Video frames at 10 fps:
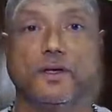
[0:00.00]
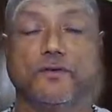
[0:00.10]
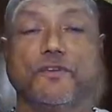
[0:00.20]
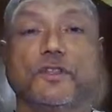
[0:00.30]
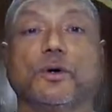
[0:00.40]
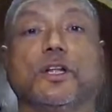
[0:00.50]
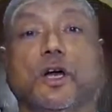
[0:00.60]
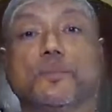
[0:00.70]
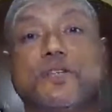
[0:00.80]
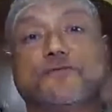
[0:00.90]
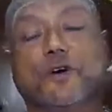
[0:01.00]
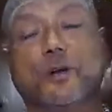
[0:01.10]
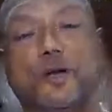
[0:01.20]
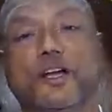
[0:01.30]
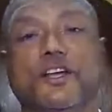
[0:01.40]
Without an object for
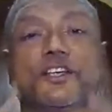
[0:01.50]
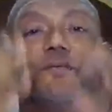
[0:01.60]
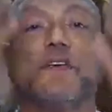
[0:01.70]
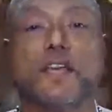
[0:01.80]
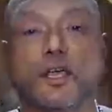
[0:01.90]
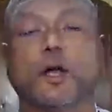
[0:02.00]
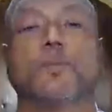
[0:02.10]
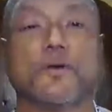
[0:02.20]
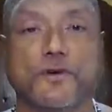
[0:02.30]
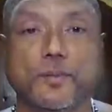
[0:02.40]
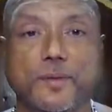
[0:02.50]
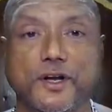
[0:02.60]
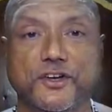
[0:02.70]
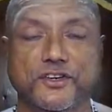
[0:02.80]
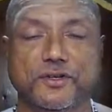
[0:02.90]
meditation, we cannot perform the
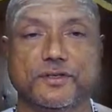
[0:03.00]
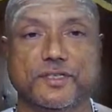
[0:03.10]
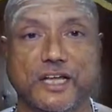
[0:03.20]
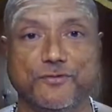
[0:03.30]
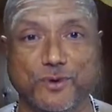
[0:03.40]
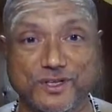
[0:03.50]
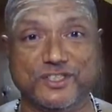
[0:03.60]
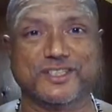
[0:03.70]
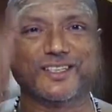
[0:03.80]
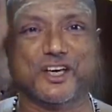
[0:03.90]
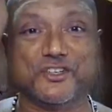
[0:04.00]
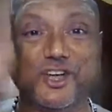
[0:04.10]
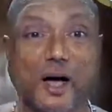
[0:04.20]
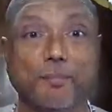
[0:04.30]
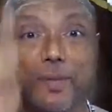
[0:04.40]
meditation. Therefore, this is
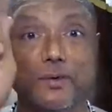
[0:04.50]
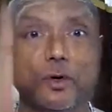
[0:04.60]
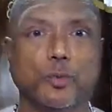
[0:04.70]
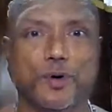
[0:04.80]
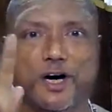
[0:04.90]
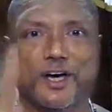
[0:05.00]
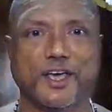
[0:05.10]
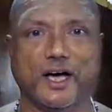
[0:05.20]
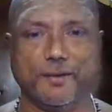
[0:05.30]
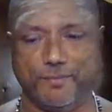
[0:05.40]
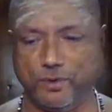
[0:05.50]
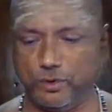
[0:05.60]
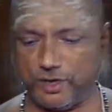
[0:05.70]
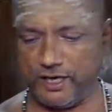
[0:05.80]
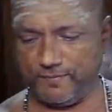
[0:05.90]
Shambhava Upaya.
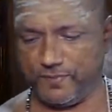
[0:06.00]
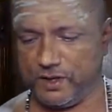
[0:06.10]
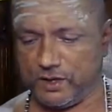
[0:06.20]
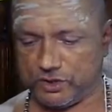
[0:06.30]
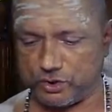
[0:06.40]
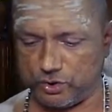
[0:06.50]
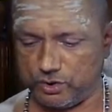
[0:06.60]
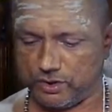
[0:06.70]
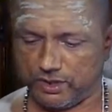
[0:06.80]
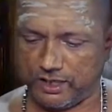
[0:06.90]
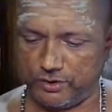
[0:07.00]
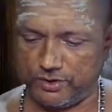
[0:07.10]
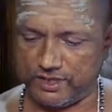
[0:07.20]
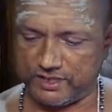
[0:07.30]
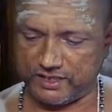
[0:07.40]
Okay. So now
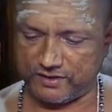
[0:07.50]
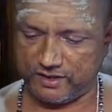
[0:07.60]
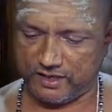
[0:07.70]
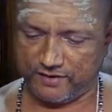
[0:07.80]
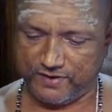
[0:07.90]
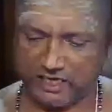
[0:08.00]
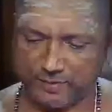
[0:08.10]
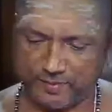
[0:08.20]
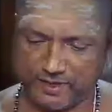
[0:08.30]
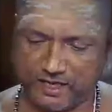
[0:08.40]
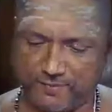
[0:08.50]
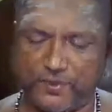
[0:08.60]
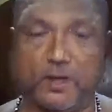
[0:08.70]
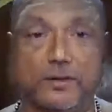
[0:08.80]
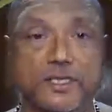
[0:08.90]
he says nirvikalpamanā.
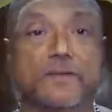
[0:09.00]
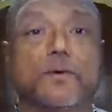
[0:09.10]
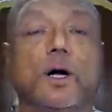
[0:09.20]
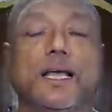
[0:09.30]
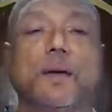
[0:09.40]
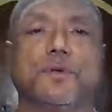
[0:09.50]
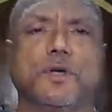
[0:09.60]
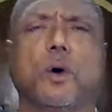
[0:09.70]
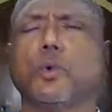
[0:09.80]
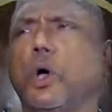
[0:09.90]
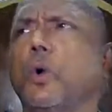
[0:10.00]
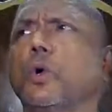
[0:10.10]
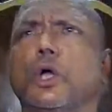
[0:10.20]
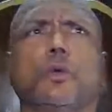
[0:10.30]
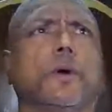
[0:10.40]
See what happens. How
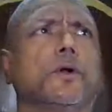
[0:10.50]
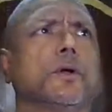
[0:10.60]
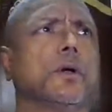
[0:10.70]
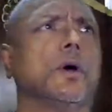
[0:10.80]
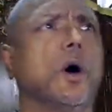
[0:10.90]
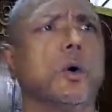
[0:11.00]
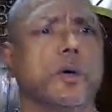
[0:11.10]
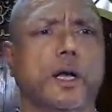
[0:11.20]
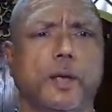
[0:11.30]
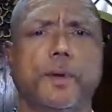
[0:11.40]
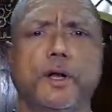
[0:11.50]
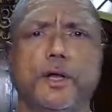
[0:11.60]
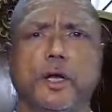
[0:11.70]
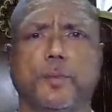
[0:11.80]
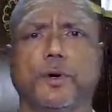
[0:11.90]
can you meditate? How can I
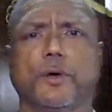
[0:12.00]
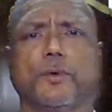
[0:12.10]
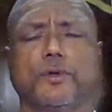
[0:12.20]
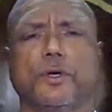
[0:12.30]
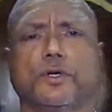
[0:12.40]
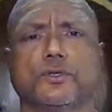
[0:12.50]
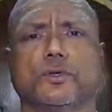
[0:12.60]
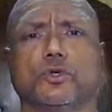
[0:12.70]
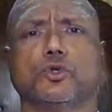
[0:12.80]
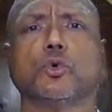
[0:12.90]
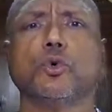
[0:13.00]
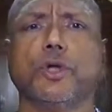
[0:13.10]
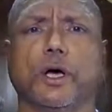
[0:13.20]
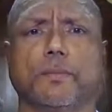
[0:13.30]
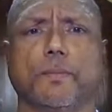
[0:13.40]
meditate upon everything as
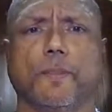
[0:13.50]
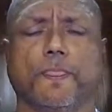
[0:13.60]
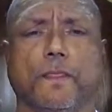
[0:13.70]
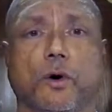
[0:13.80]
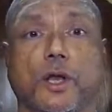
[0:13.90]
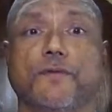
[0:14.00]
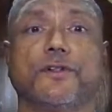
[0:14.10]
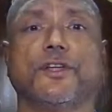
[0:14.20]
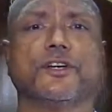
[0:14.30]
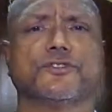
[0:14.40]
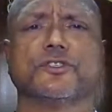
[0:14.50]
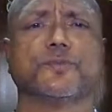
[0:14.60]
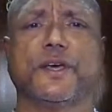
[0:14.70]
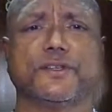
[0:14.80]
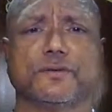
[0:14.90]
shunya or everything as
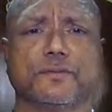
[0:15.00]
space?